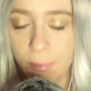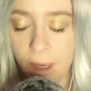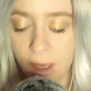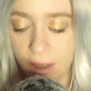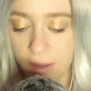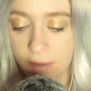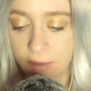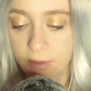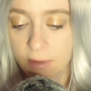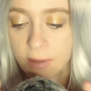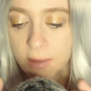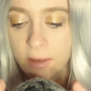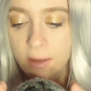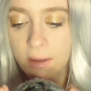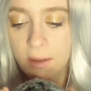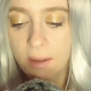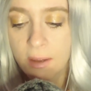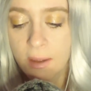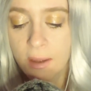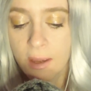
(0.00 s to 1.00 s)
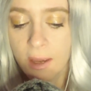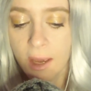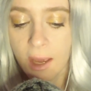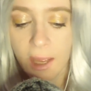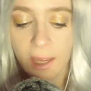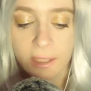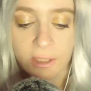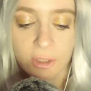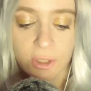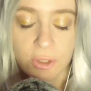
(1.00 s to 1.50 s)
but
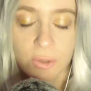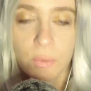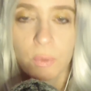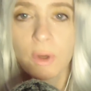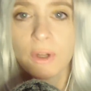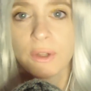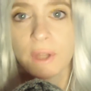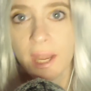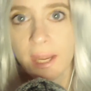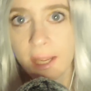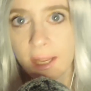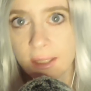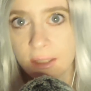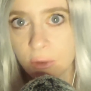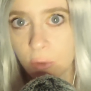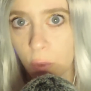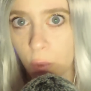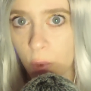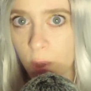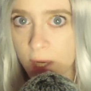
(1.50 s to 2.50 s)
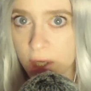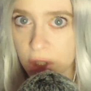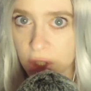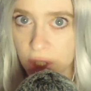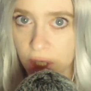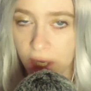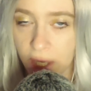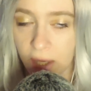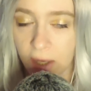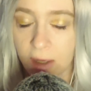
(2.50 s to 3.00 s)
I just was, I guess,
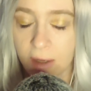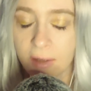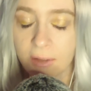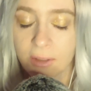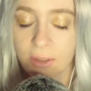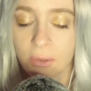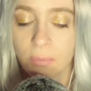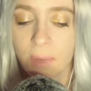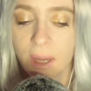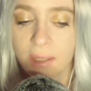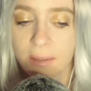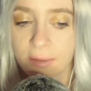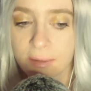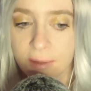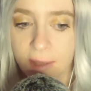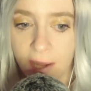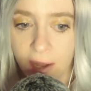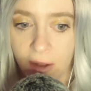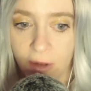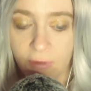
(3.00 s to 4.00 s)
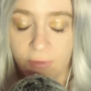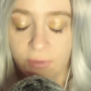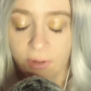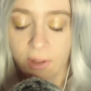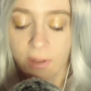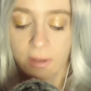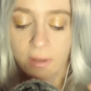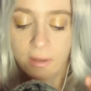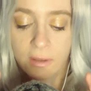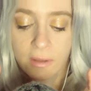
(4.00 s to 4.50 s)
wishing to myself,
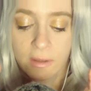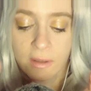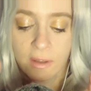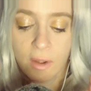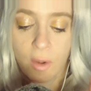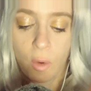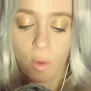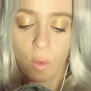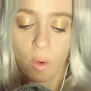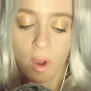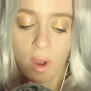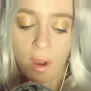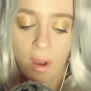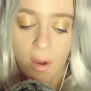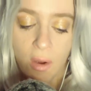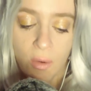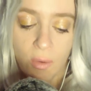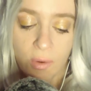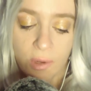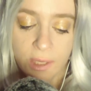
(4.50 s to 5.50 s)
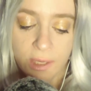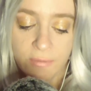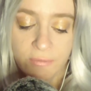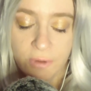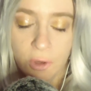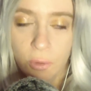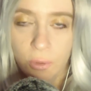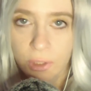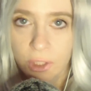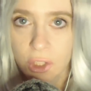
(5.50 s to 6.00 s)
oh, if
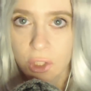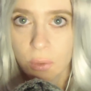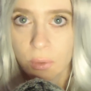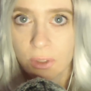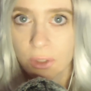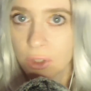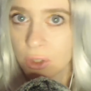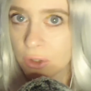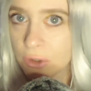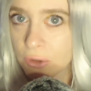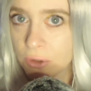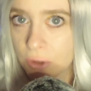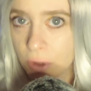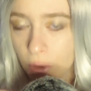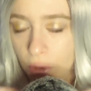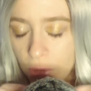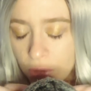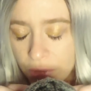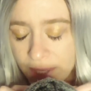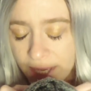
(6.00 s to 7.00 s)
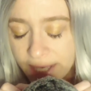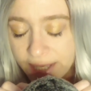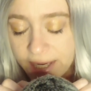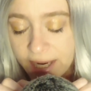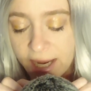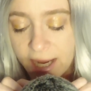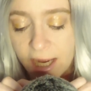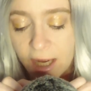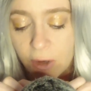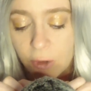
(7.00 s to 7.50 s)
only she would have just sold that
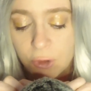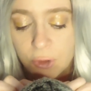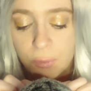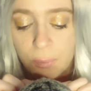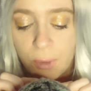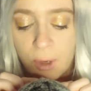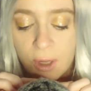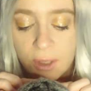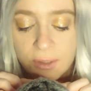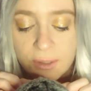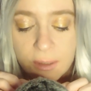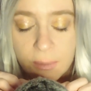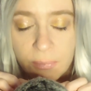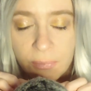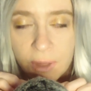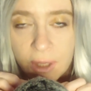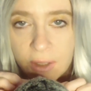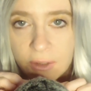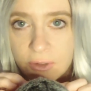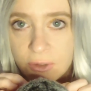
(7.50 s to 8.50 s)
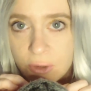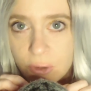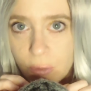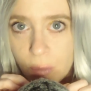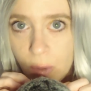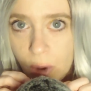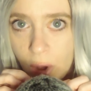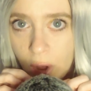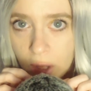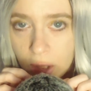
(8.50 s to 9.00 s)
house, bought something
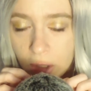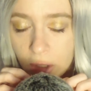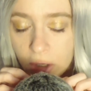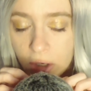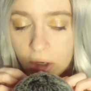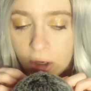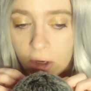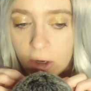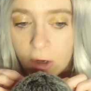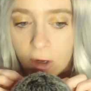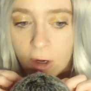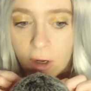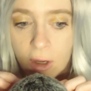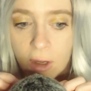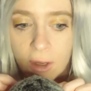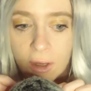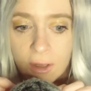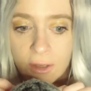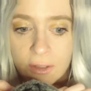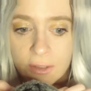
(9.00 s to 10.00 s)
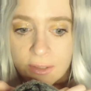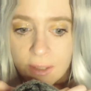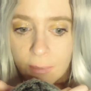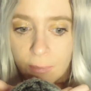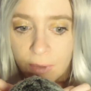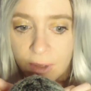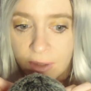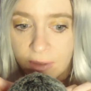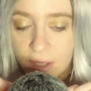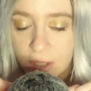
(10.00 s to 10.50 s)
smaller,
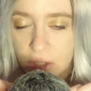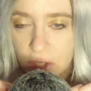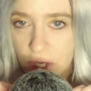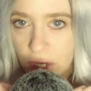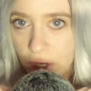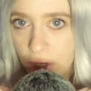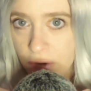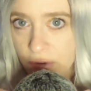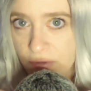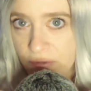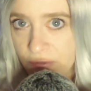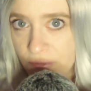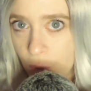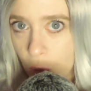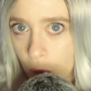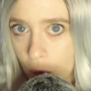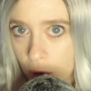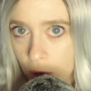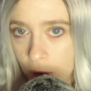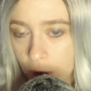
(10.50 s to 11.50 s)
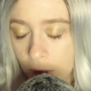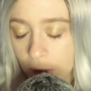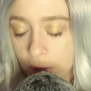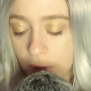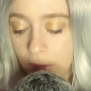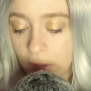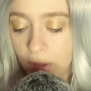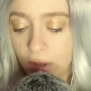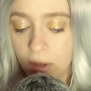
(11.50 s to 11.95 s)
something that she could afford,